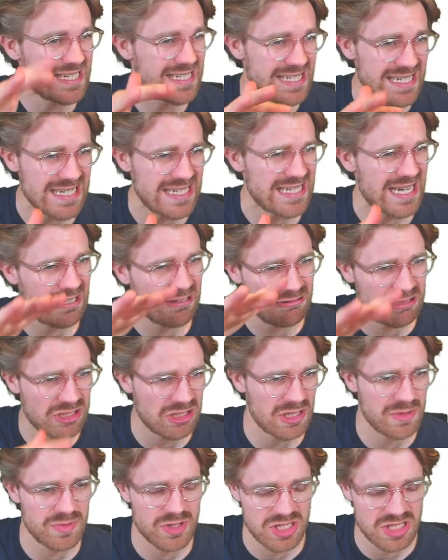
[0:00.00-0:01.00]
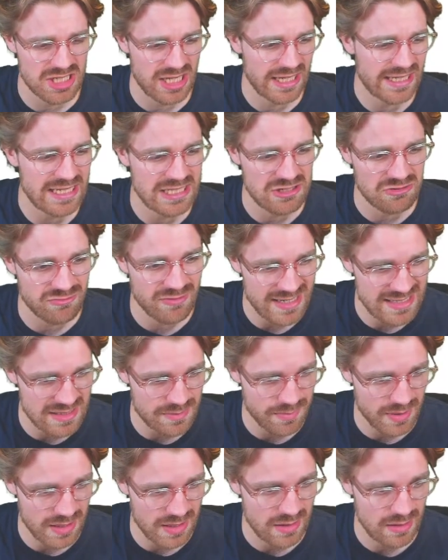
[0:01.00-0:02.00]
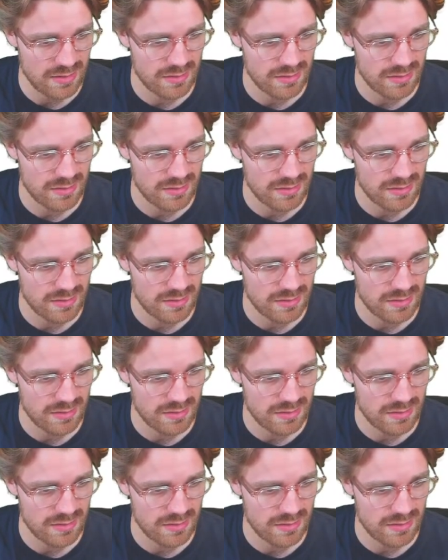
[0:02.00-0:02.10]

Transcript: detailed descriptions like it's a recipe.